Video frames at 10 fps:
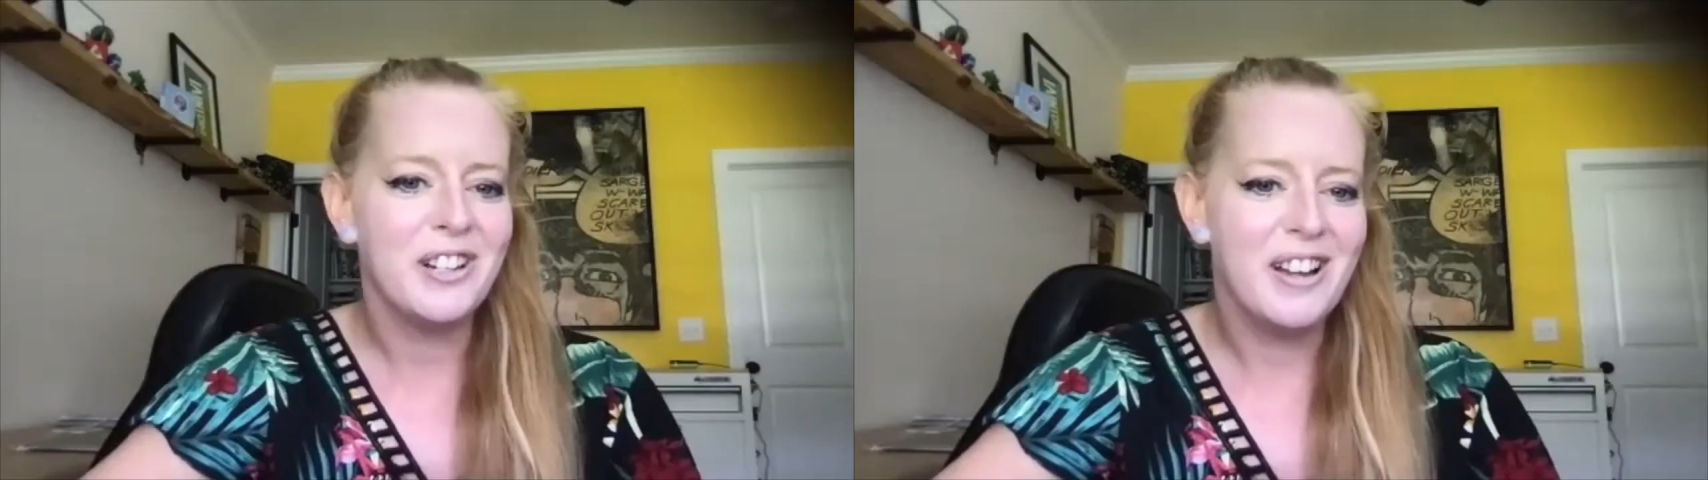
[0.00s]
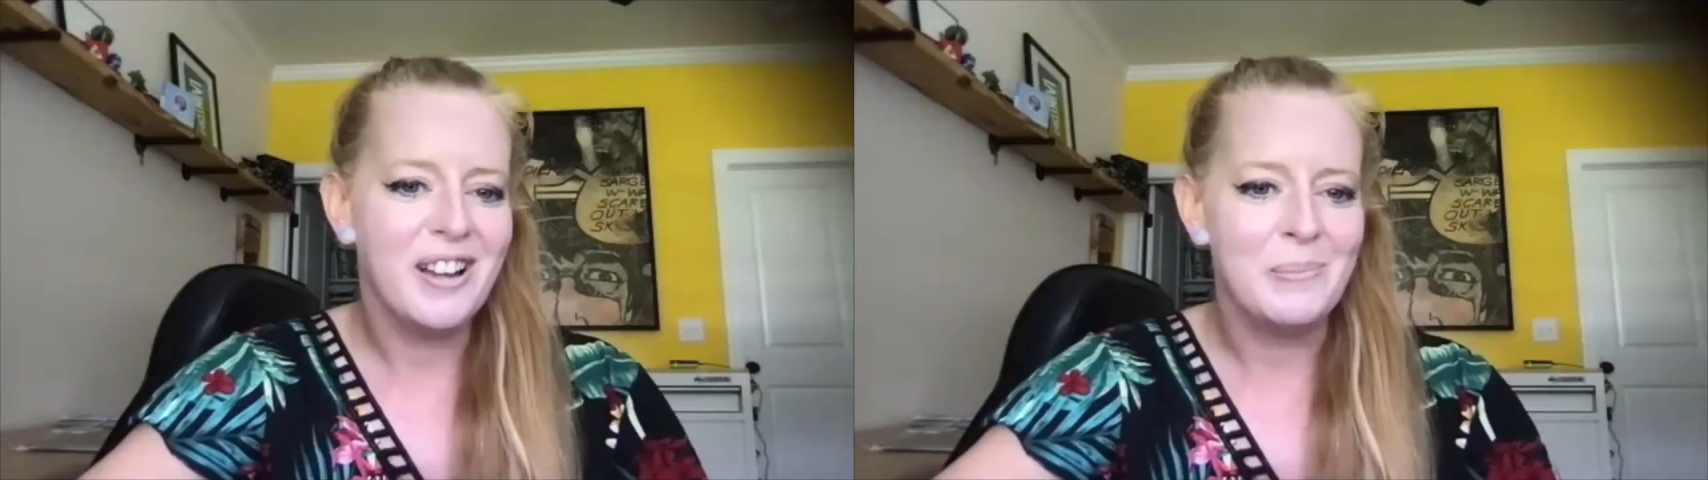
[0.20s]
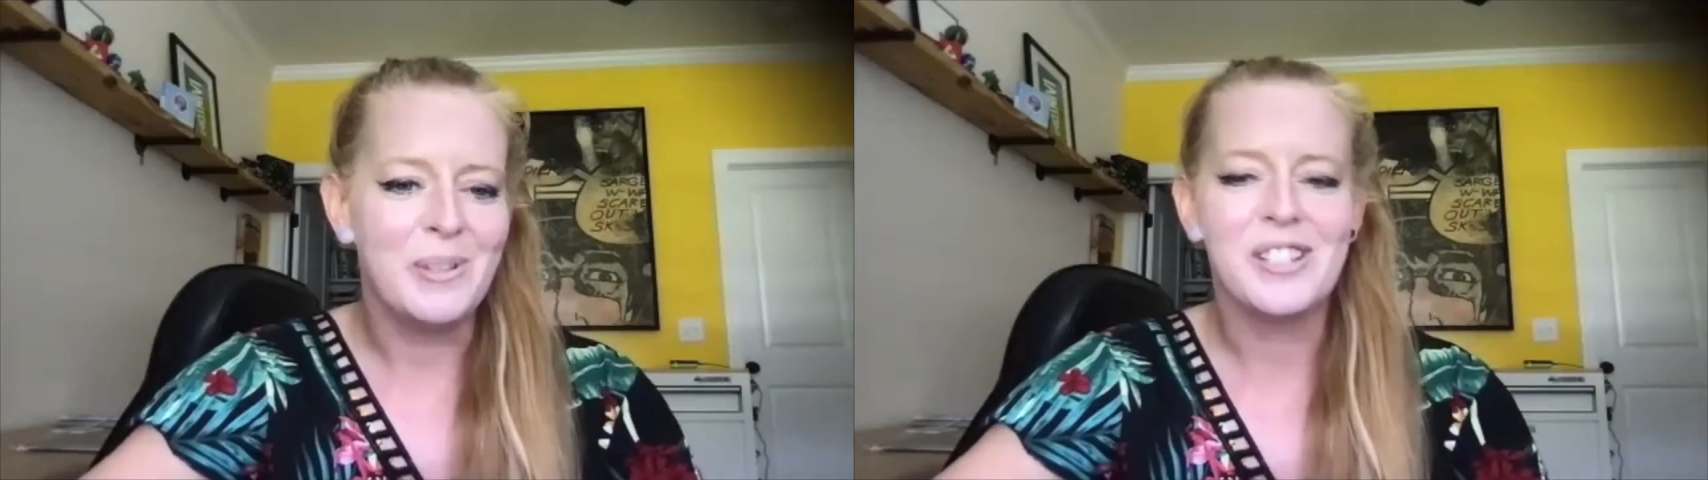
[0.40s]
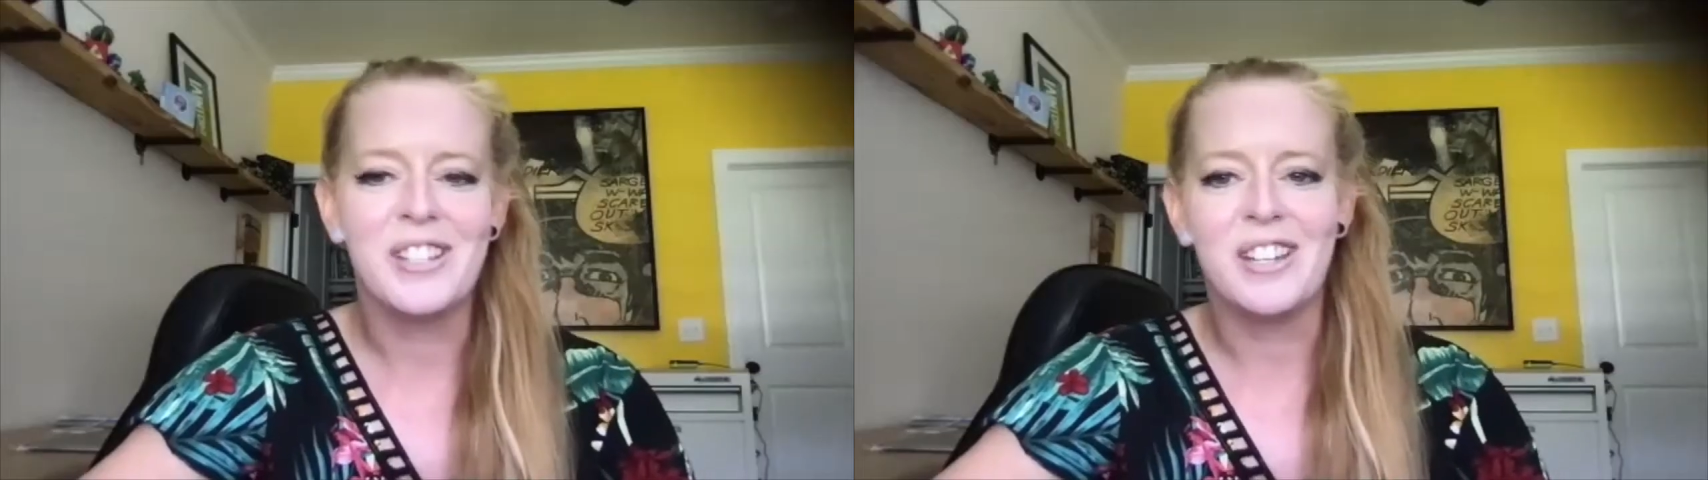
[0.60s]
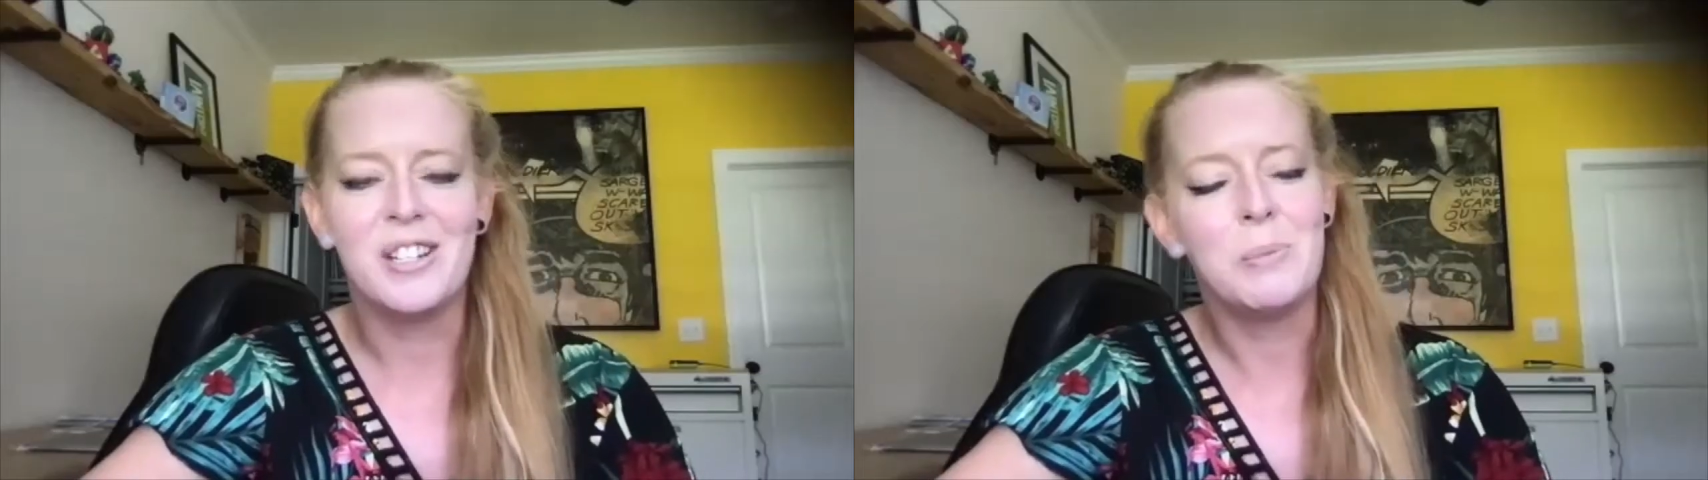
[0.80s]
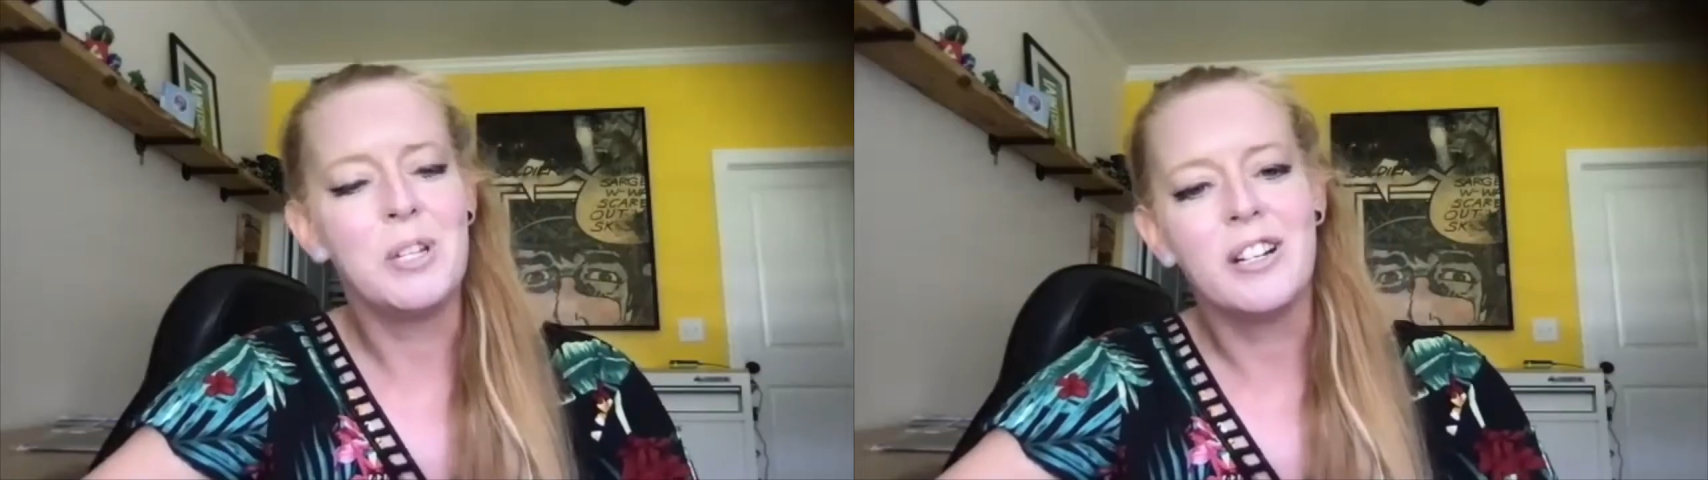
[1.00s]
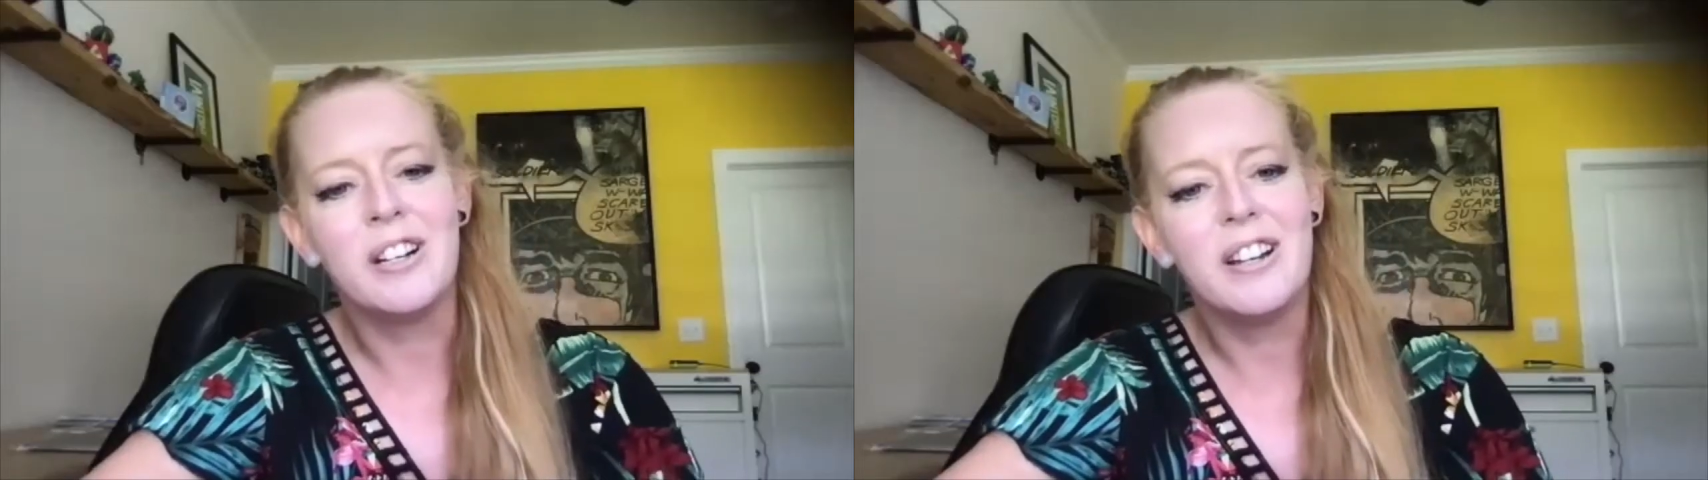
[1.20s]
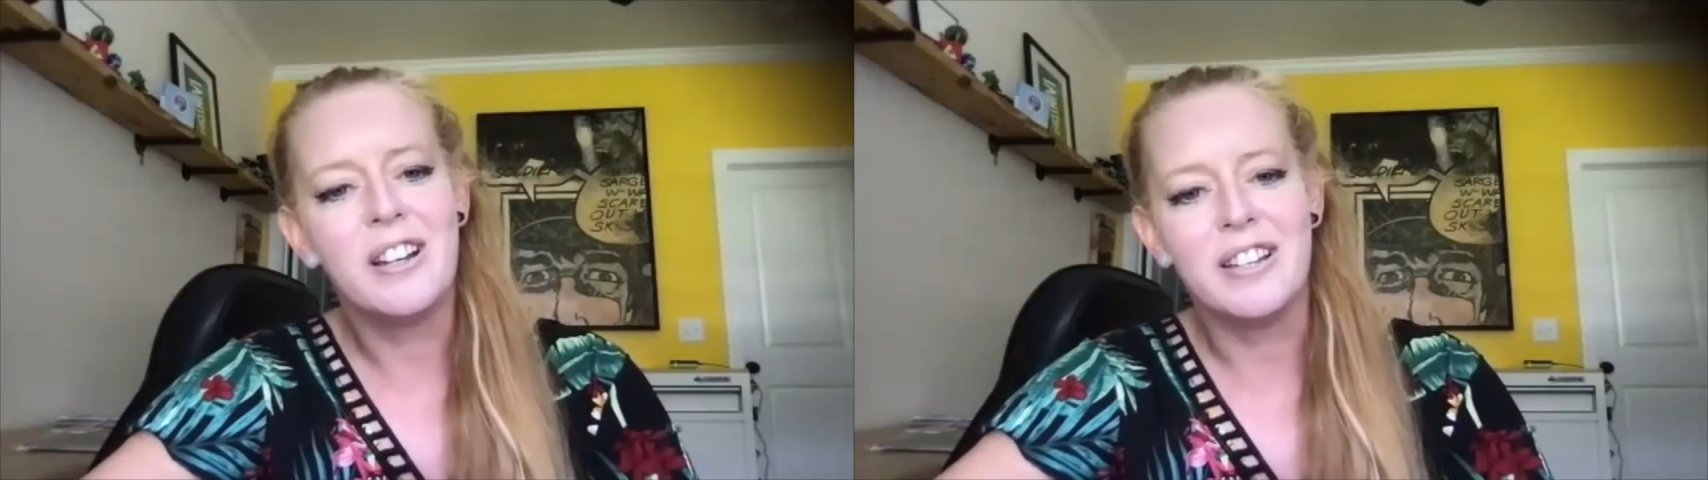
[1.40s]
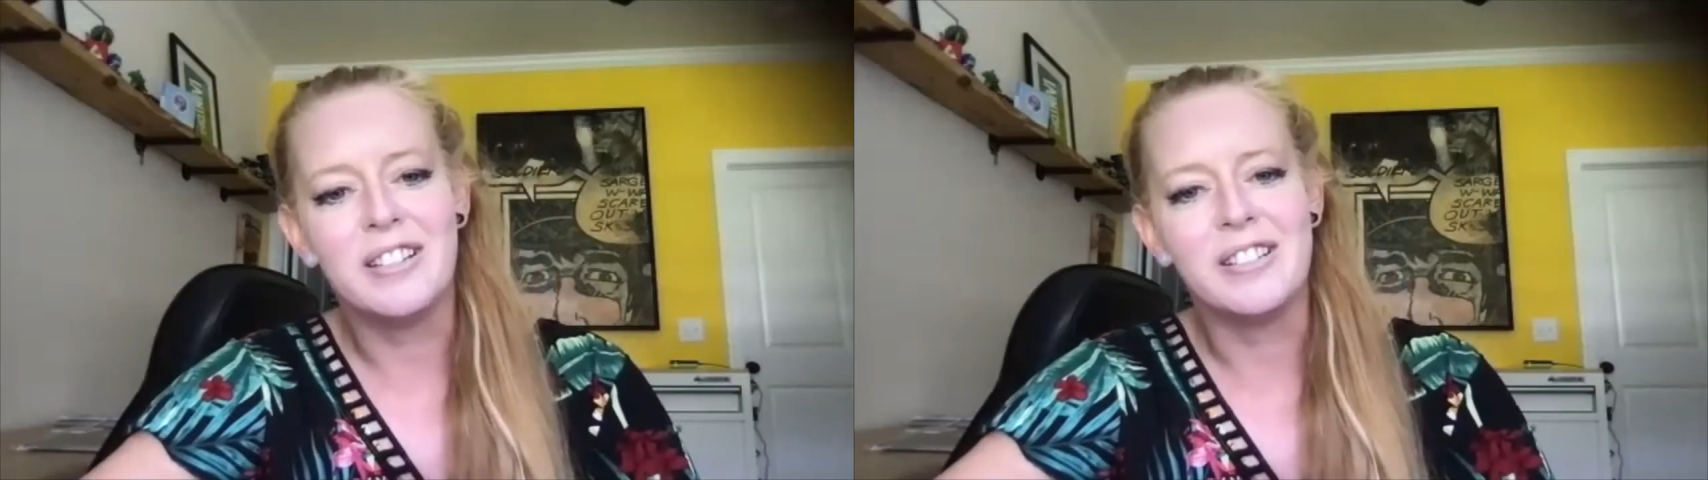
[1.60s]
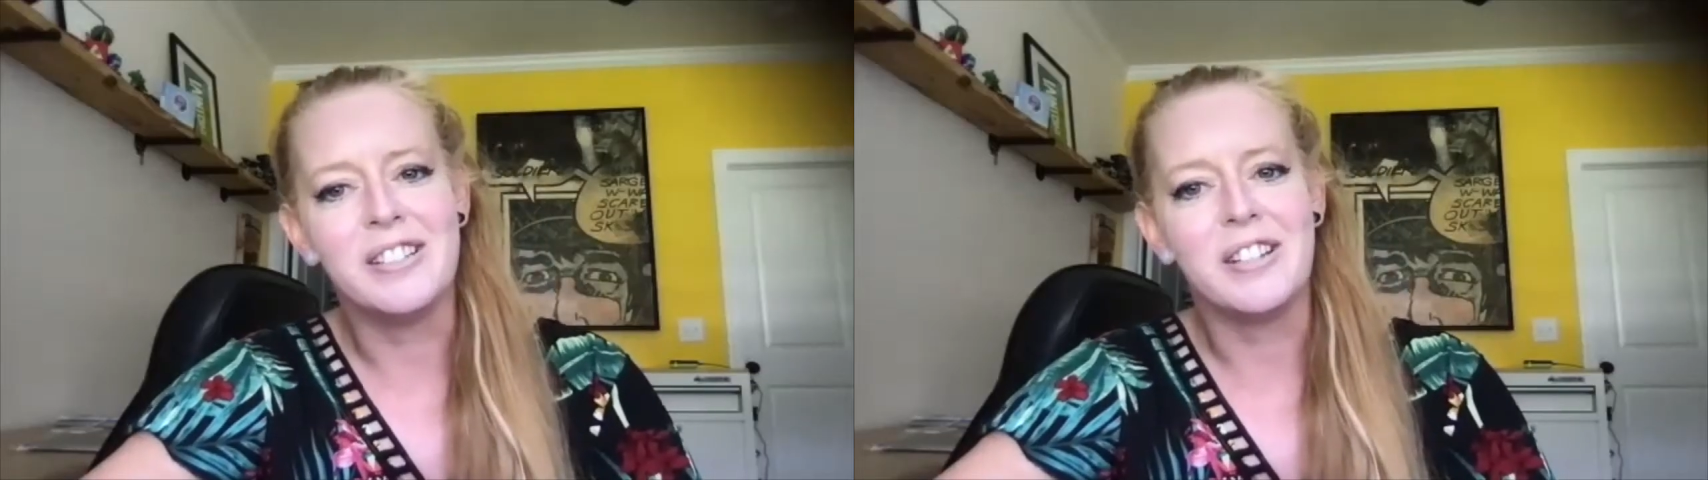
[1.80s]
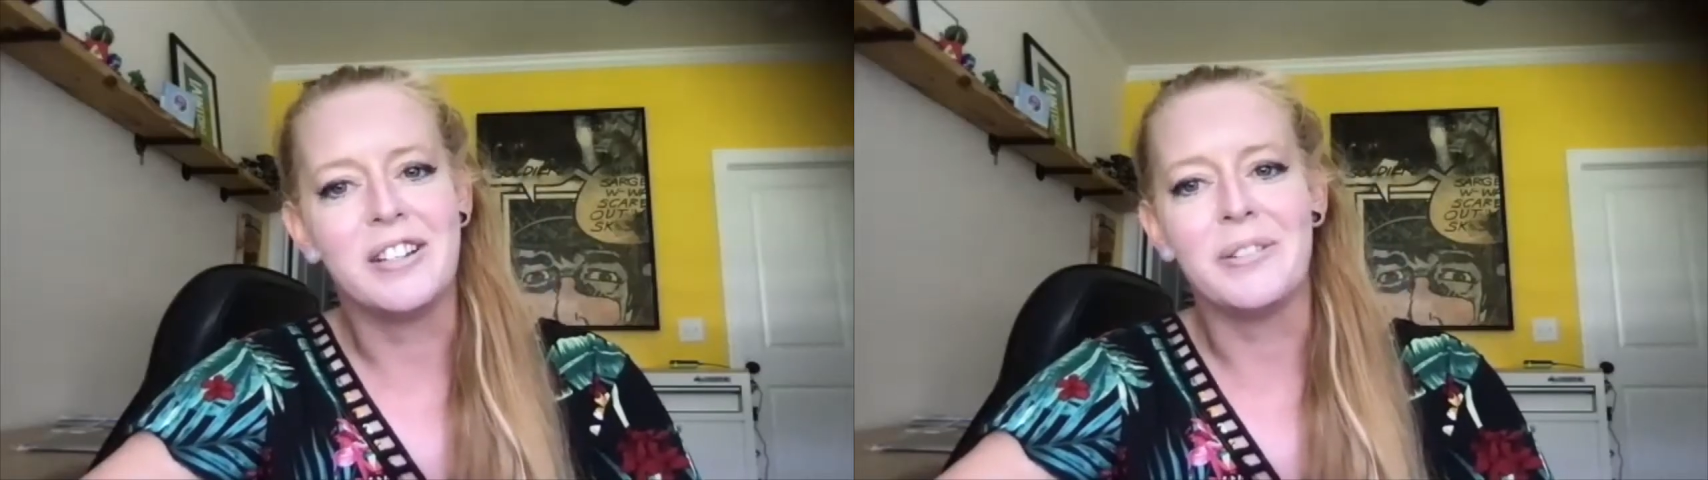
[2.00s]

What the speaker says: I'm excited to be here. And